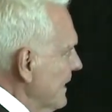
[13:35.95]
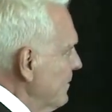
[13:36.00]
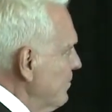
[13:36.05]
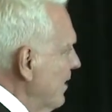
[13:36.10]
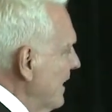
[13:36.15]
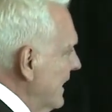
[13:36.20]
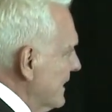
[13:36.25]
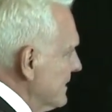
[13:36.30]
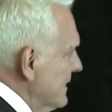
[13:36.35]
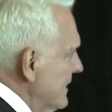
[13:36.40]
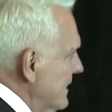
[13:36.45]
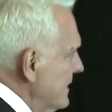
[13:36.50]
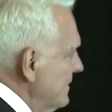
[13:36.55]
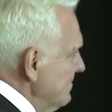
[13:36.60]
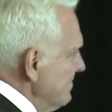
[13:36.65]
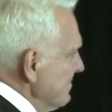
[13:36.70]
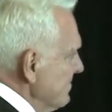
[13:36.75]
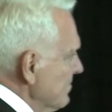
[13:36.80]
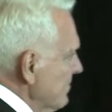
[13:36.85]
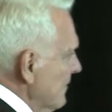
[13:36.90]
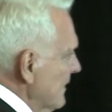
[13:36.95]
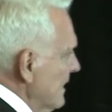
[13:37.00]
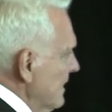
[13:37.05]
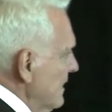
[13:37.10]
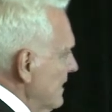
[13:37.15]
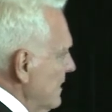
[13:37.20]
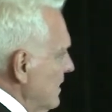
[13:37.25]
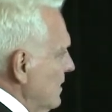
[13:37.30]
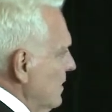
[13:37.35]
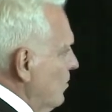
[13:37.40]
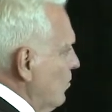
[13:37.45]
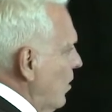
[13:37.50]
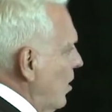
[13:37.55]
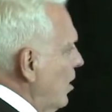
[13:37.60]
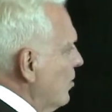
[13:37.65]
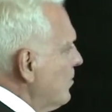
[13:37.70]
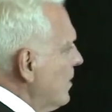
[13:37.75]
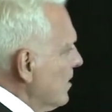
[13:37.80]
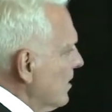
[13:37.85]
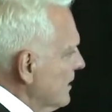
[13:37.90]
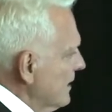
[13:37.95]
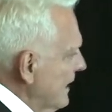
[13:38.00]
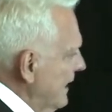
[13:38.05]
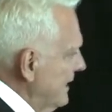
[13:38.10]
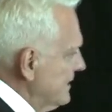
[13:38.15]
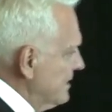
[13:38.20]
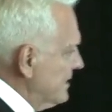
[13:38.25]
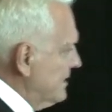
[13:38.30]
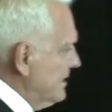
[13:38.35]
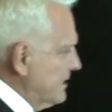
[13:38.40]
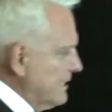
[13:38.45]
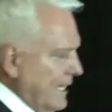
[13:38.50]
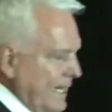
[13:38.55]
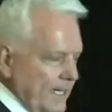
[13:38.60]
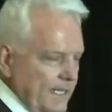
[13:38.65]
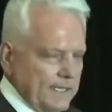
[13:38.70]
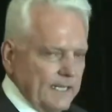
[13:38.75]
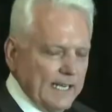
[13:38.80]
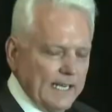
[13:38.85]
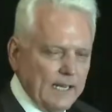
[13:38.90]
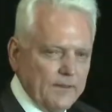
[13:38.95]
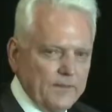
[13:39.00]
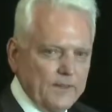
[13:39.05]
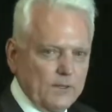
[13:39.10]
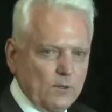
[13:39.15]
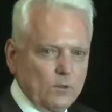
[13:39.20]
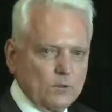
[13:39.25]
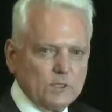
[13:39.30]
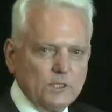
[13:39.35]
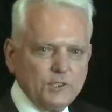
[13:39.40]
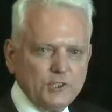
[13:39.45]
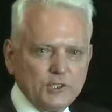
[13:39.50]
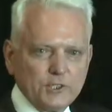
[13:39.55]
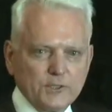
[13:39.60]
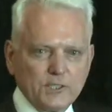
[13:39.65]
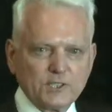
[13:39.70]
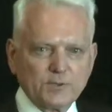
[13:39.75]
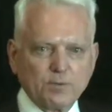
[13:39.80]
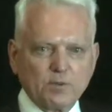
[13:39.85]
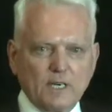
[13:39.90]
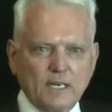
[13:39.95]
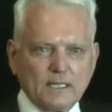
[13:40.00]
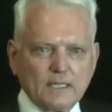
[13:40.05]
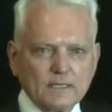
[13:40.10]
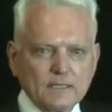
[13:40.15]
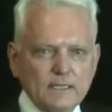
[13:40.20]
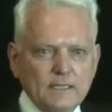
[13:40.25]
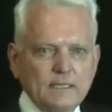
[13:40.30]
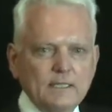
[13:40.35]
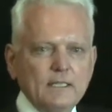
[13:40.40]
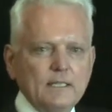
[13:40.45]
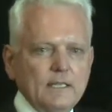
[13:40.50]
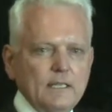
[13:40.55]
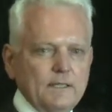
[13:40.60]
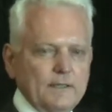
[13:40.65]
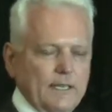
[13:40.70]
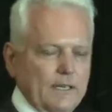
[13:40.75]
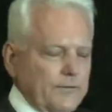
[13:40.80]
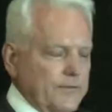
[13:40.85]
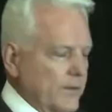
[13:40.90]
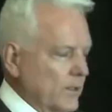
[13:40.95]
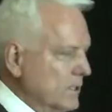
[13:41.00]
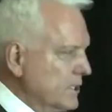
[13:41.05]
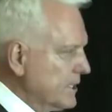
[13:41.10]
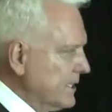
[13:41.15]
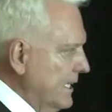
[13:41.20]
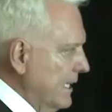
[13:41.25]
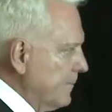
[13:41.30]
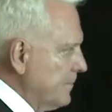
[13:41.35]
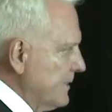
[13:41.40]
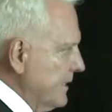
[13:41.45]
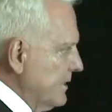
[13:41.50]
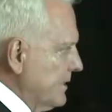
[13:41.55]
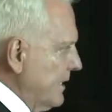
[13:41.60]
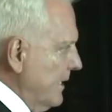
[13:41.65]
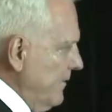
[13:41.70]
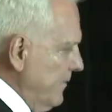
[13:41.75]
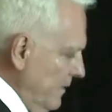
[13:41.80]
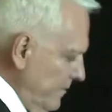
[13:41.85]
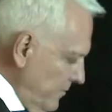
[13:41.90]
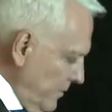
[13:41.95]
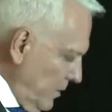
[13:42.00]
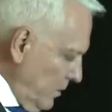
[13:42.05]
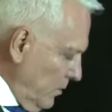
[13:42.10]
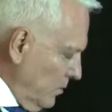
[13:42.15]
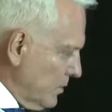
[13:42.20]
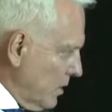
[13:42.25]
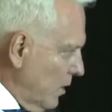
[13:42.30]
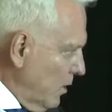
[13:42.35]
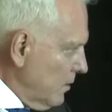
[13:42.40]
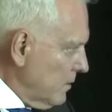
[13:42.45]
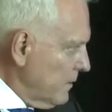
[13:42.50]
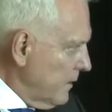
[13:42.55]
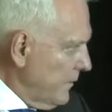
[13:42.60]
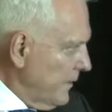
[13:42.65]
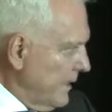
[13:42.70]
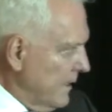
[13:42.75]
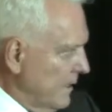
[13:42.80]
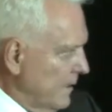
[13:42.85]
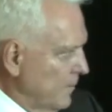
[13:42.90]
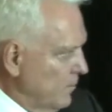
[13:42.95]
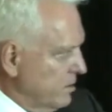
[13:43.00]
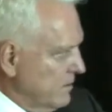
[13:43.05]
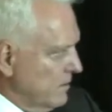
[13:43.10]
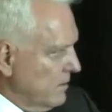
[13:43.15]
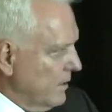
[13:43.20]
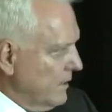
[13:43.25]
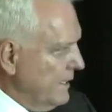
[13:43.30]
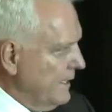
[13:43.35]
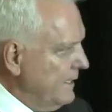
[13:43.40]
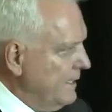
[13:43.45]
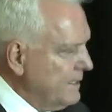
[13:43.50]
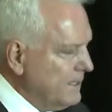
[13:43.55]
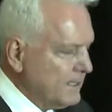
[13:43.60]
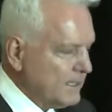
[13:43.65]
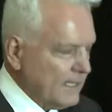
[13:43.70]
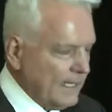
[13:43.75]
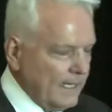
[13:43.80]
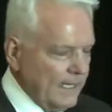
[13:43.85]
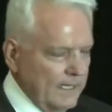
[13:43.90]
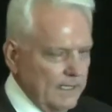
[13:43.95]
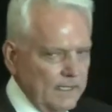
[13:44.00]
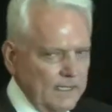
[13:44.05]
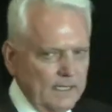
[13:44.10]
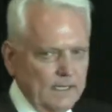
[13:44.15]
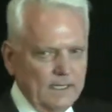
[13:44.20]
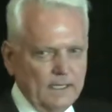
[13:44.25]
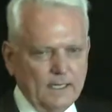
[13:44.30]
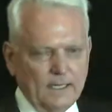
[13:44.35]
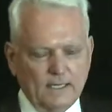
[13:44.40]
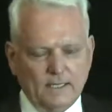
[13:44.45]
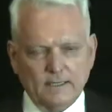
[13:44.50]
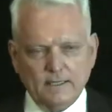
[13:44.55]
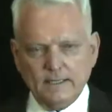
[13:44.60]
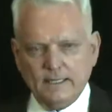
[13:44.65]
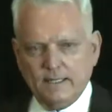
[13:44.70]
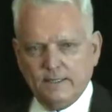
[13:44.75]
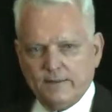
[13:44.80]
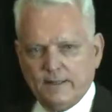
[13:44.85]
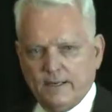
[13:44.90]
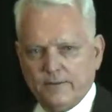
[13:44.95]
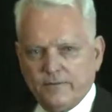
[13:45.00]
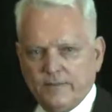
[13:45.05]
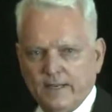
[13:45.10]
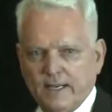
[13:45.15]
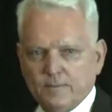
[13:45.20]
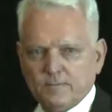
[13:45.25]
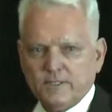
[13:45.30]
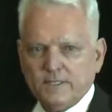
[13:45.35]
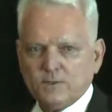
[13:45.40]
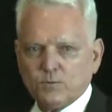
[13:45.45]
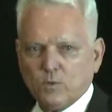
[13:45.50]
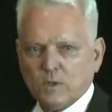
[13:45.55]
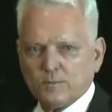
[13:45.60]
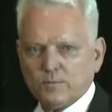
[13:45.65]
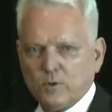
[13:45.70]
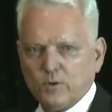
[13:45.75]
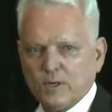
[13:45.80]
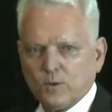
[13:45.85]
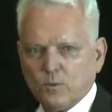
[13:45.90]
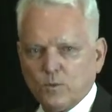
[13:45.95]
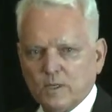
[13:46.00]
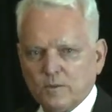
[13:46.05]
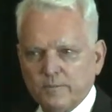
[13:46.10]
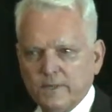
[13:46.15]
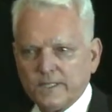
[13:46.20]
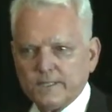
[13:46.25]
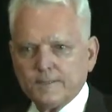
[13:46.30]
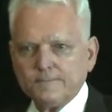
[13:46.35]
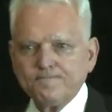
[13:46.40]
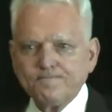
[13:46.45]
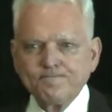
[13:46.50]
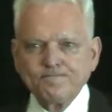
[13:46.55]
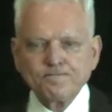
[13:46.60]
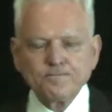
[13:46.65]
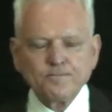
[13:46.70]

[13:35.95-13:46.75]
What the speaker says: But Walmart has decided to have their own insurance product. Their first step is they've enrolled all of their employees and their families, 1.1 million.